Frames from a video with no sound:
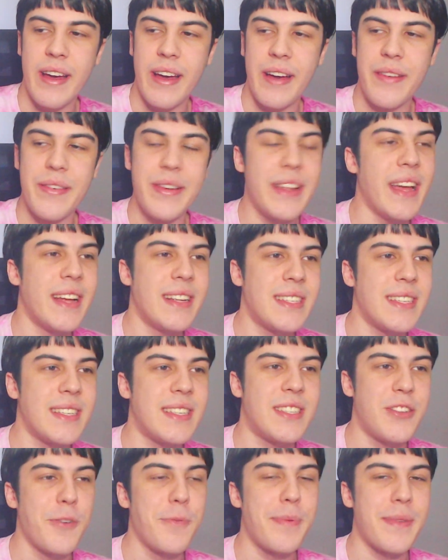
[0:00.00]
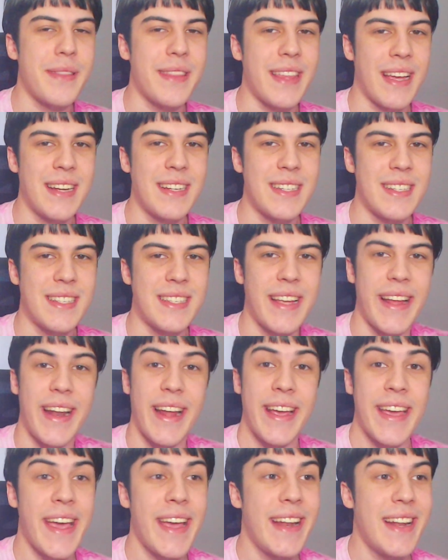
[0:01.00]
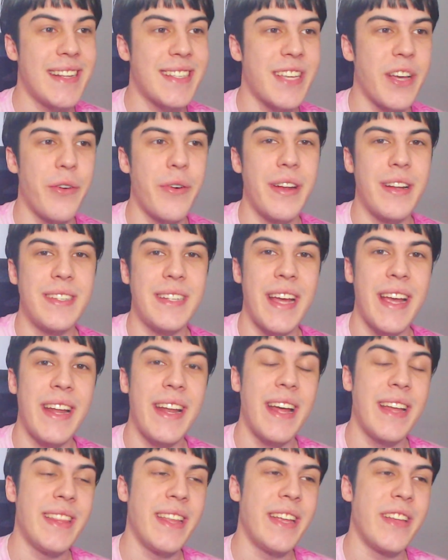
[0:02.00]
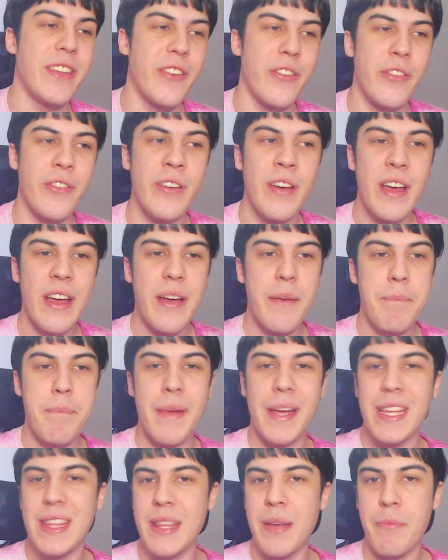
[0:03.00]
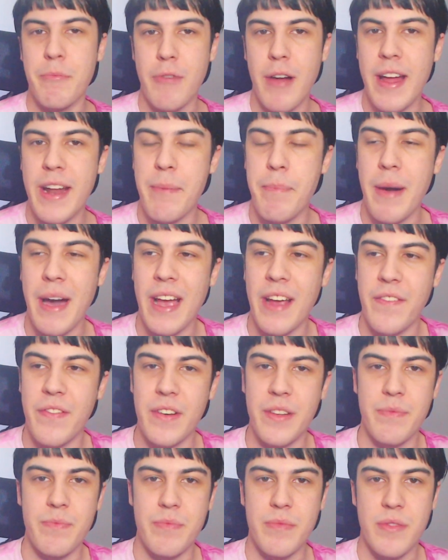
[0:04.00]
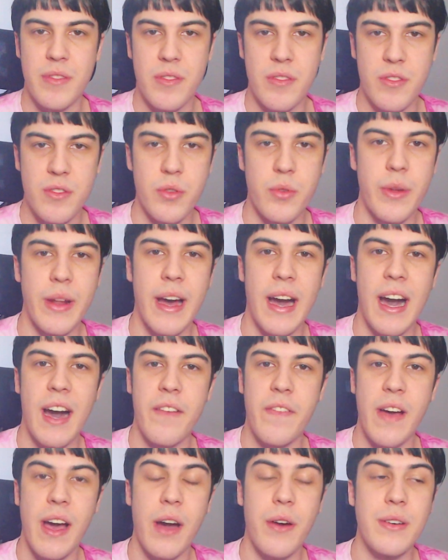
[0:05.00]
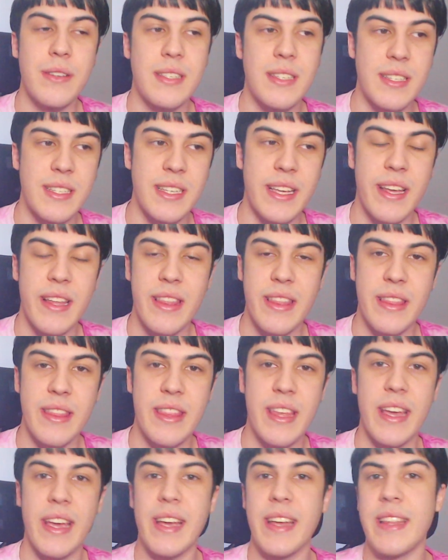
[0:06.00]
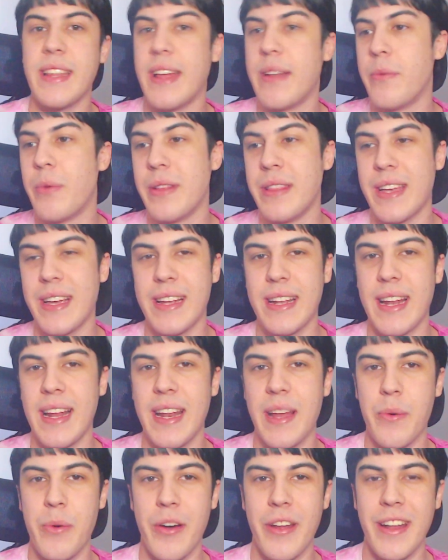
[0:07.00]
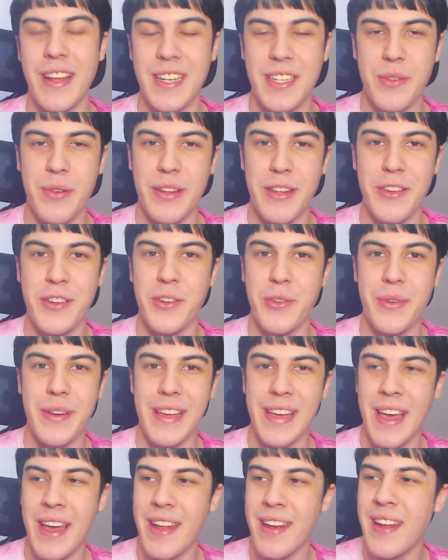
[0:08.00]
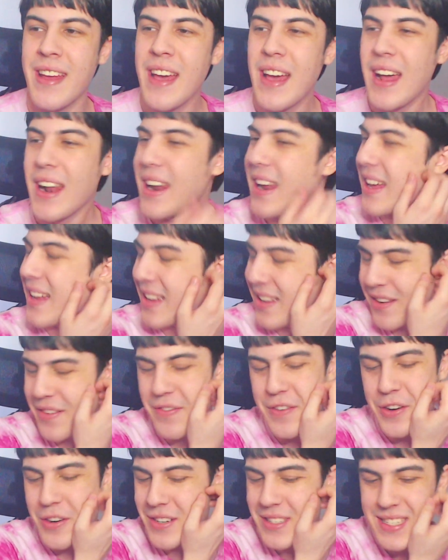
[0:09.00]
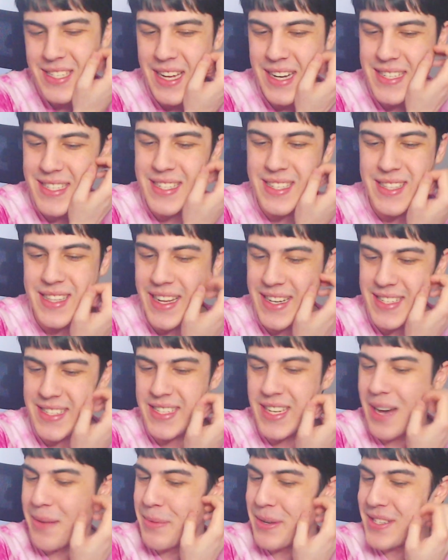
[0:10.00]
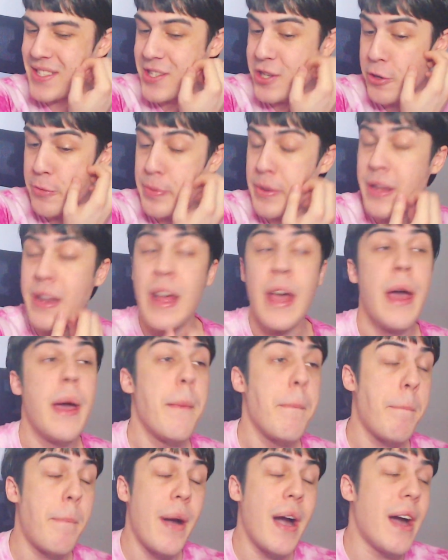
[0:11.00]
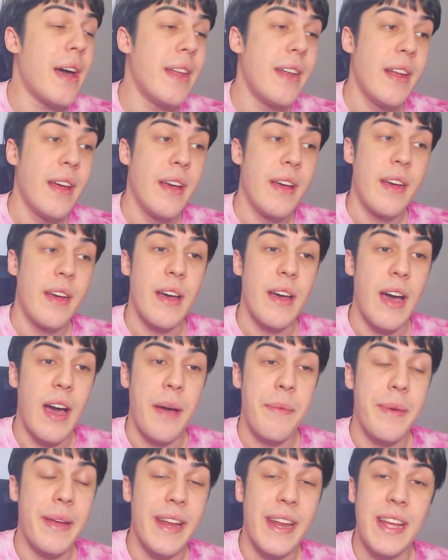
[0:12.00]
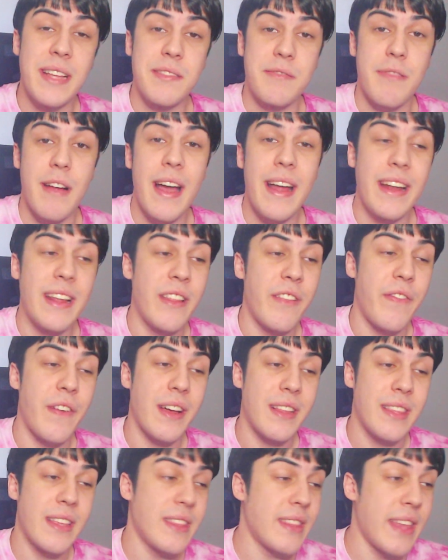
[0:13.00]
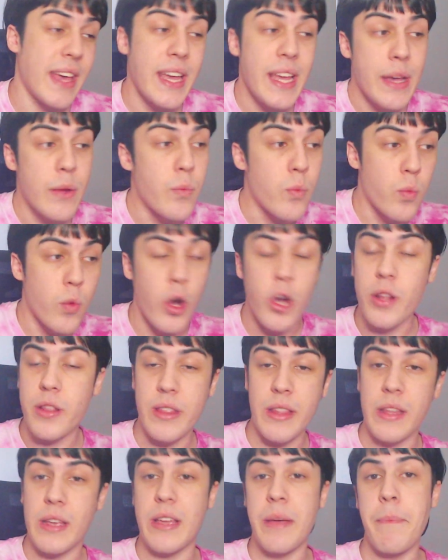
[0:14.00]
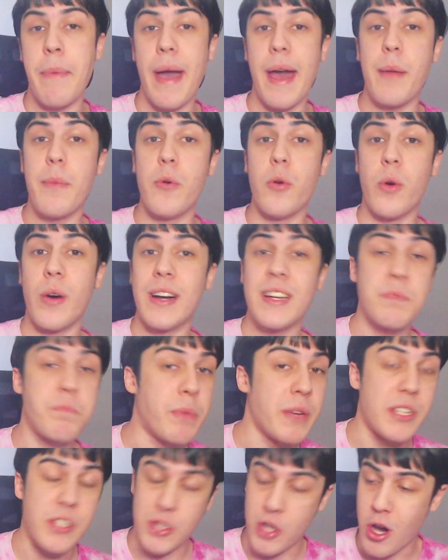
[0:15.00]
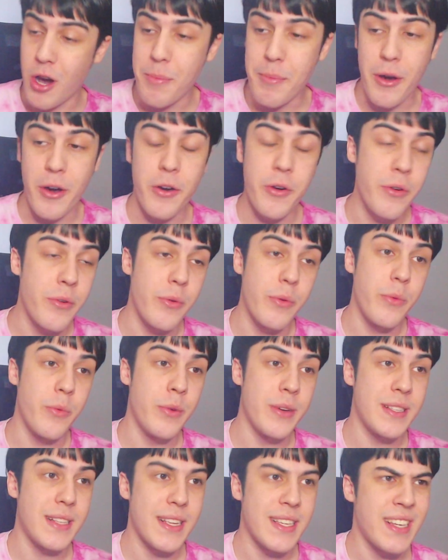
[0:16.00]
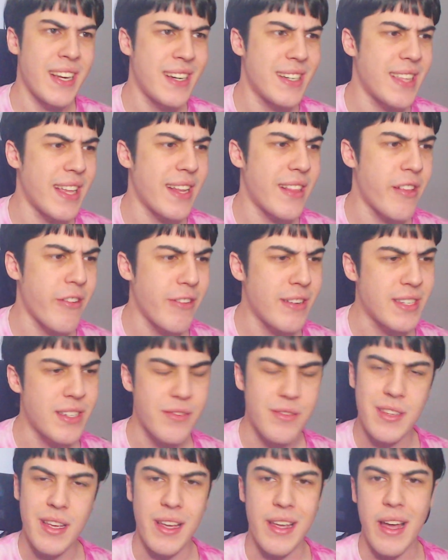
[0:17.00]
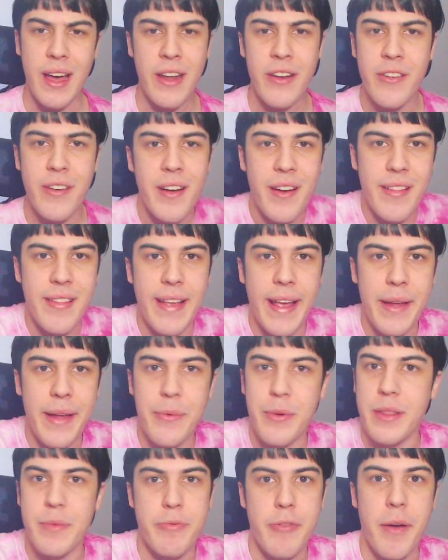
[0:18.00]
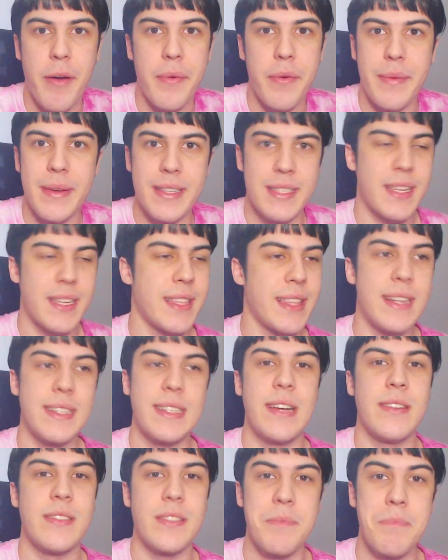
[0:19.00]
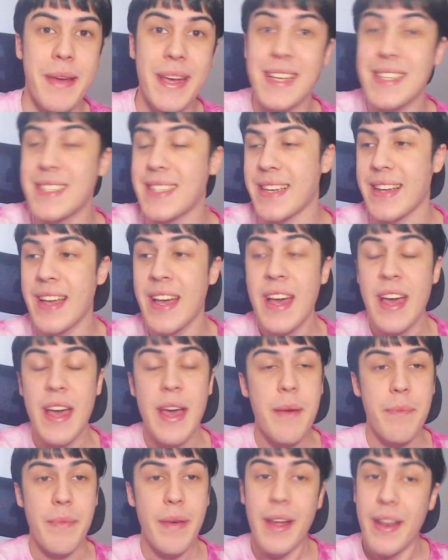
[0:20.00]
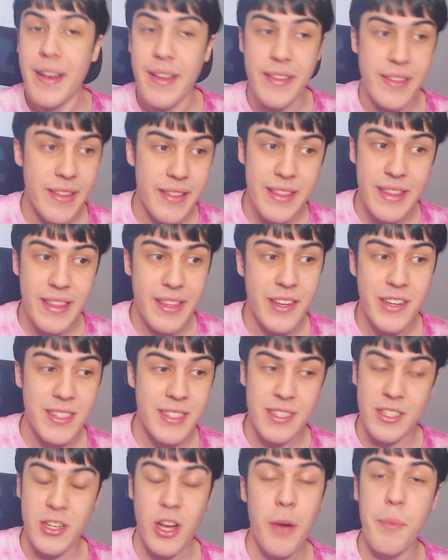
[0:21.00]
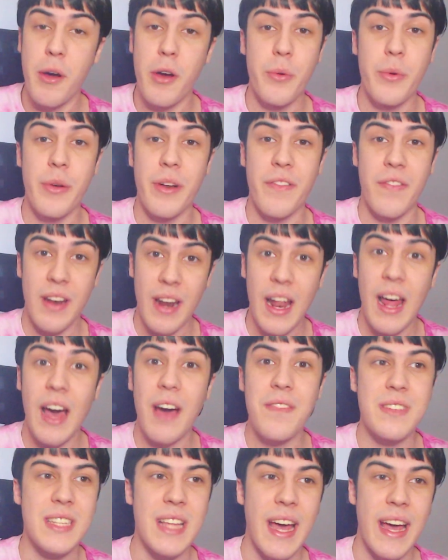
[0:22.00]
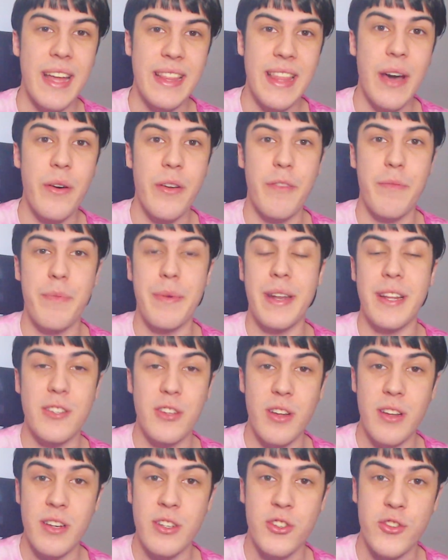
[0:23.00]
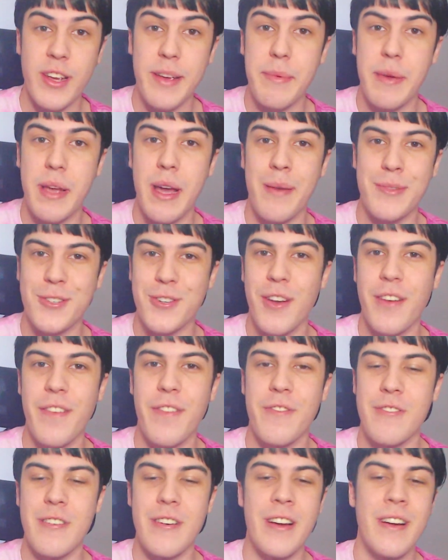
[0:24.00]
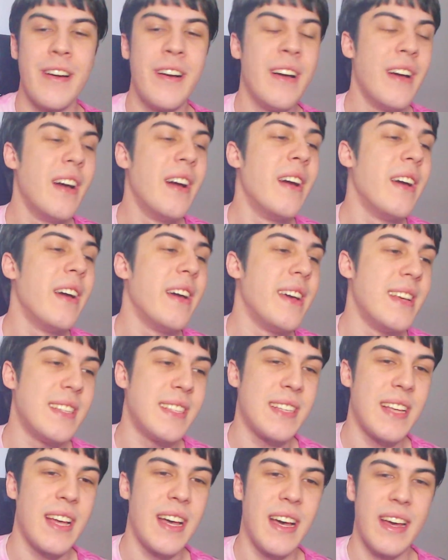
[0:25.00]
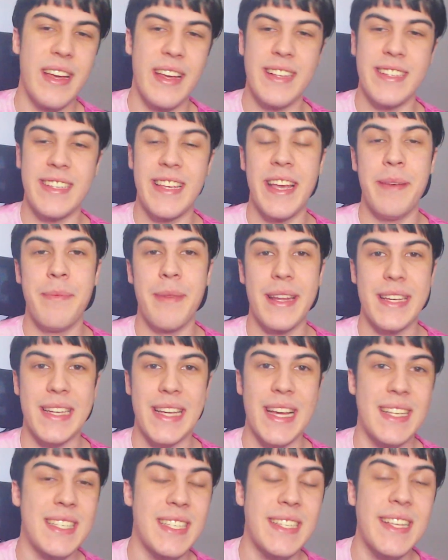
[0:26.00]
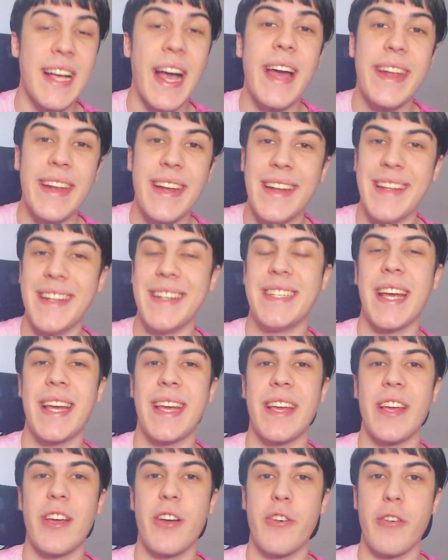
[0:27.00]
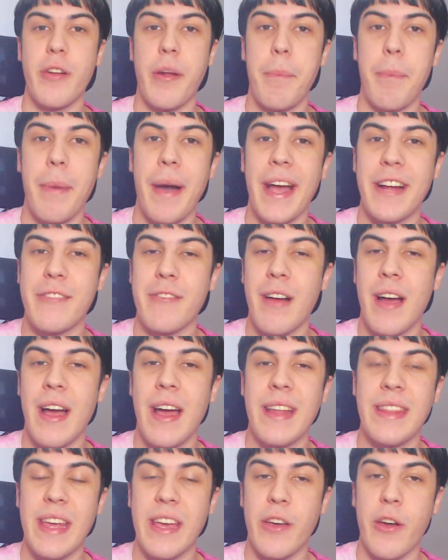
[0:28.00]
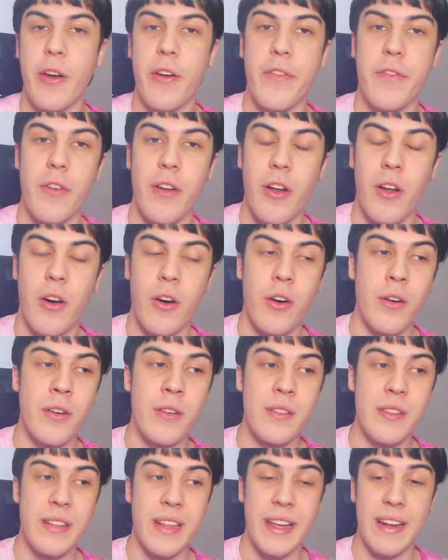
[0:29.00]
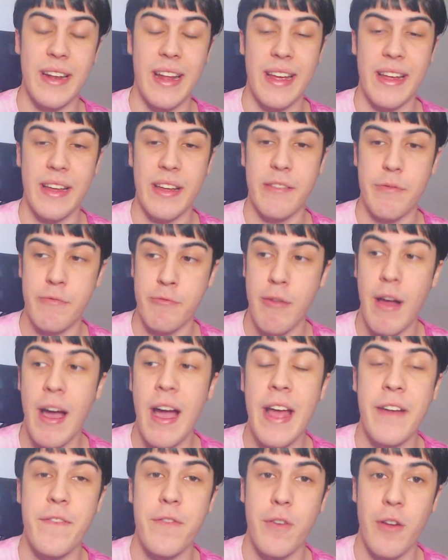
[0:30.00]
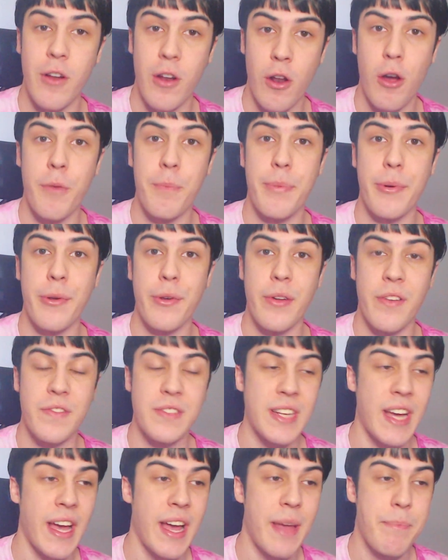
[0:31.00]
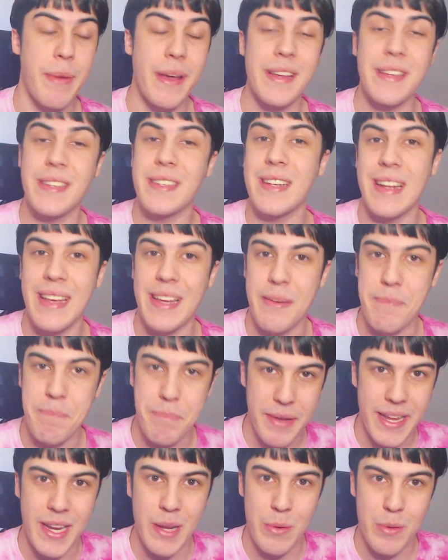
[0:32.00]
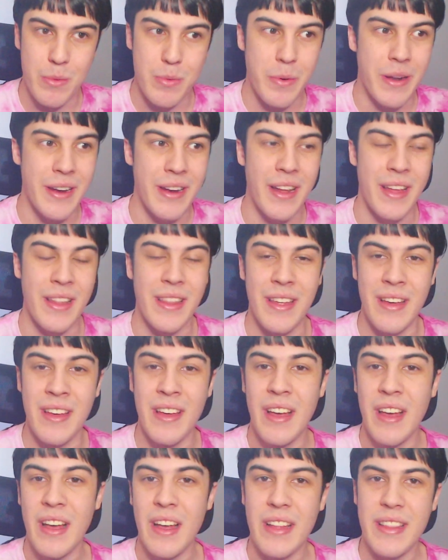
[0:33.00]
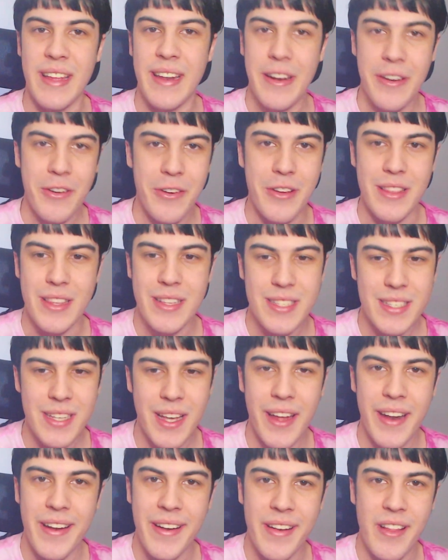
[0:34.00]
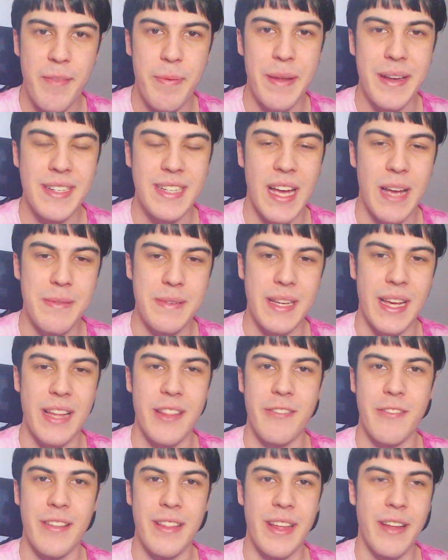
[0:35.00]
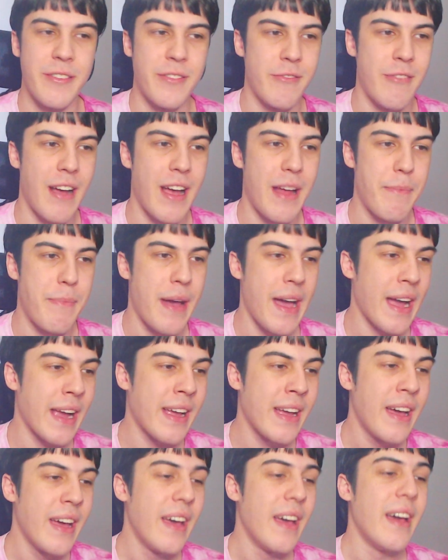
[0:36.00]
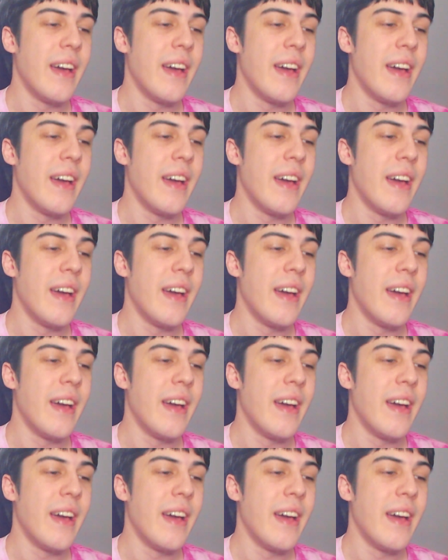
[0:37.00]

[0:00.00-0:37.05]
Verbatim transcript: I mean, yeah, it's a stupid thing to say, like, hey, let's go on a date, and then you make them ride a bike for two and a half hours to see a thing, and then when they clearly weren't into it, you do it again. Like, of course that's that's dumb and stupid, but I mean, he's right in the fact that they weren't the compatible ones, but Tomo was listening to that story. She was like, I don't understand what the problem is. Like, that sounds amazing. And because Tomo would have loved that. That would have been a, a dream come true for her. Is uh is him, like, excitedly taking her on a bike ride. They go for a long they like ride for a long period of time, basically competing with one another, then look at the sun and spend time together and then ride back.